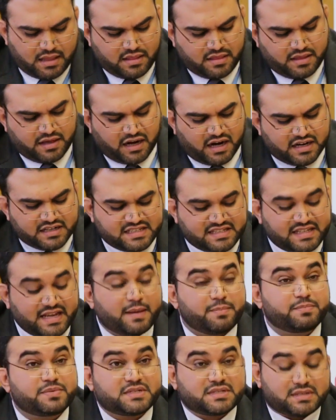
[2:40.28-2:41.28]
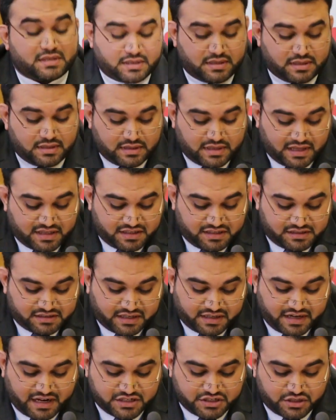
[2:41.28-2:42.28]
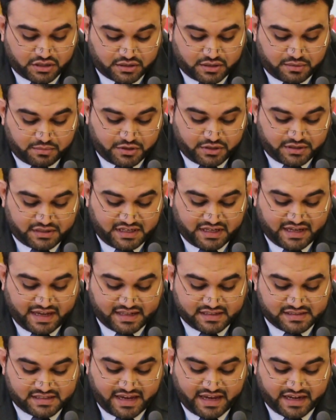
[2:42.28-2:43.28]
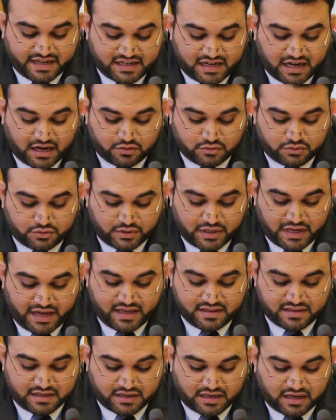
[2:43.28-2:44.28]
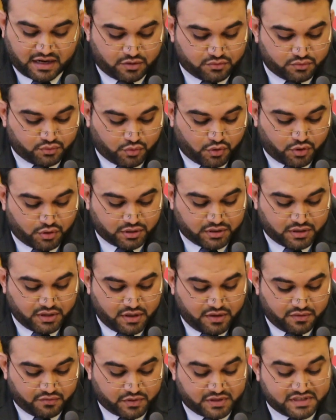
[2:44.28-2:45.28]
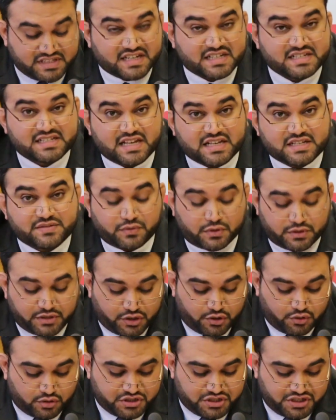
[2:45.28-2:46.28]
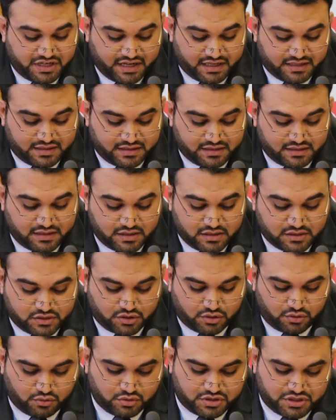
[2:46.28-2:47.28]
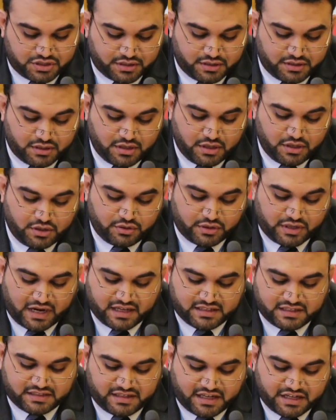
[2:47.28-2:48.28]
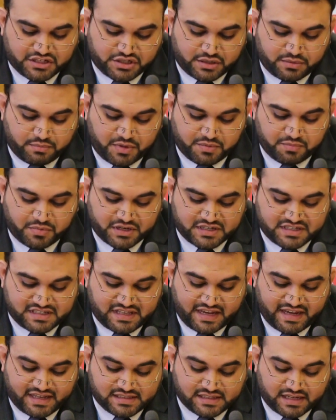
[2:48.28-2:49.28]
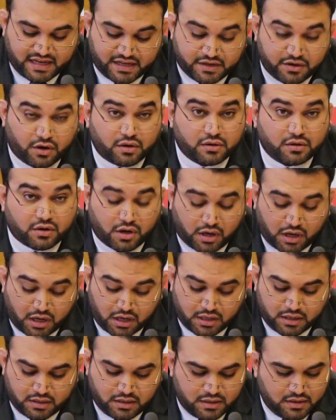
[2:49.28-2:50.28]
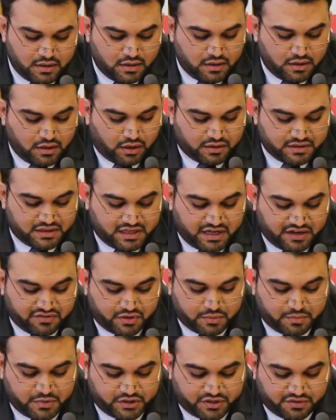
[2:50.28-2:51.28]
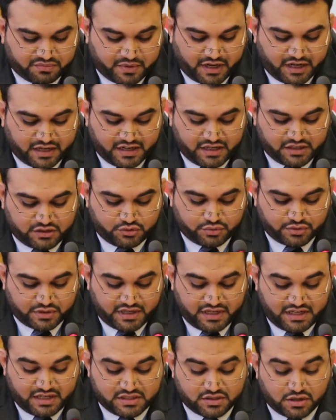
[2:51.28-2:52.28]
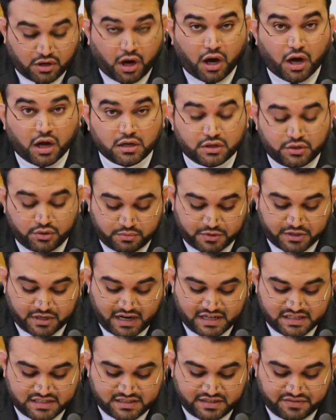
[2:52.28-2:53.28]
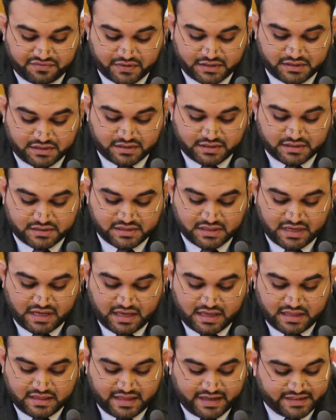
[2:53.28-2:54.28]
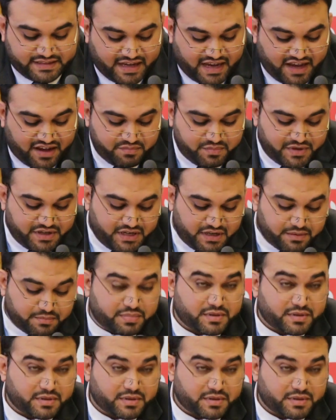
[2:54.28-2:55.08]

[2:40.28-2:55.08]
There are steps that the international community can take now to lay the groundwork for a successful negotiated solution. United Nations member states can call on the government of Bahrain to release all human rights defenders that have been